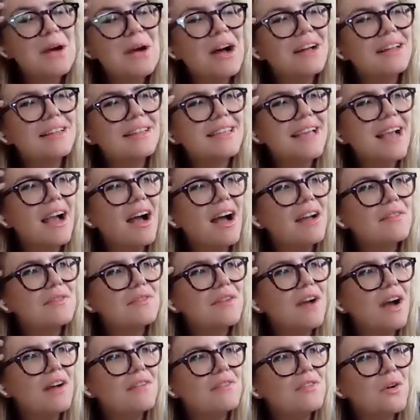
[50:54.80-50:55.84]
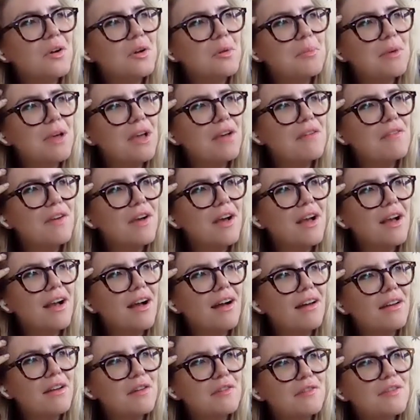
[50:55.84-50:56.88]
But yeah, I've got a bit of an
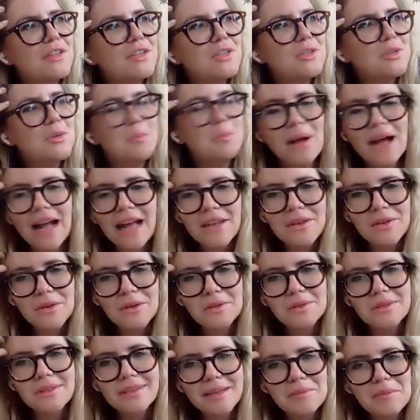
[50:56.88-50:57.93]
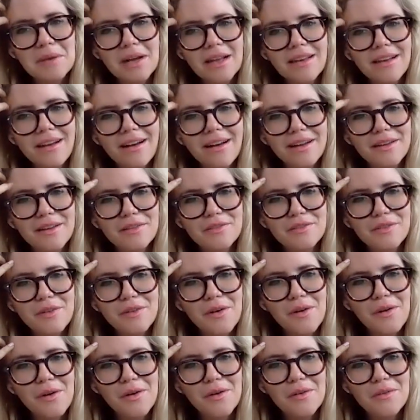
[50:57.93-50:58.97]
unofficial panel in my life
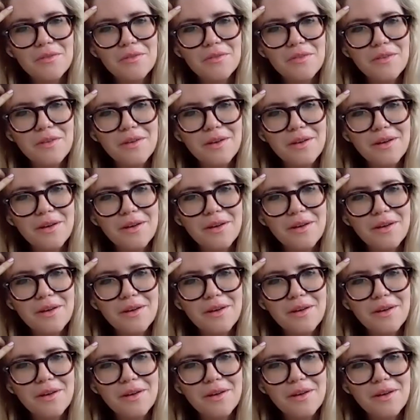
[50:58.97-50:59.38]
of